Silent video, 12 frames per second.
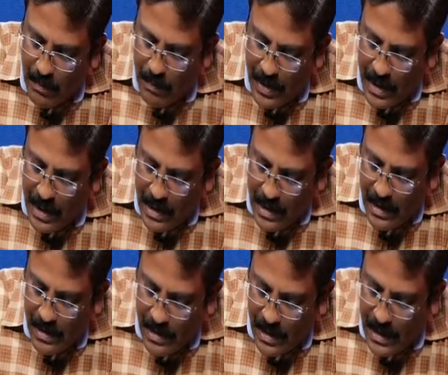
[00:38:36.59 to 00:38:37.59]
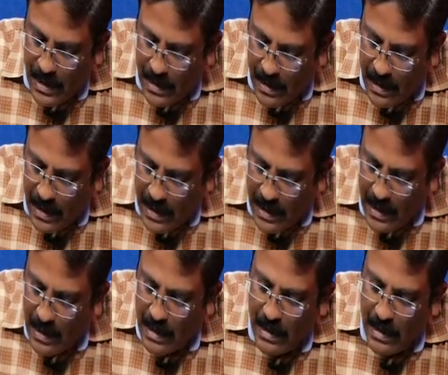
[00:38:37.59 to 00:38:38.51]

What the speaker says: B, C, D,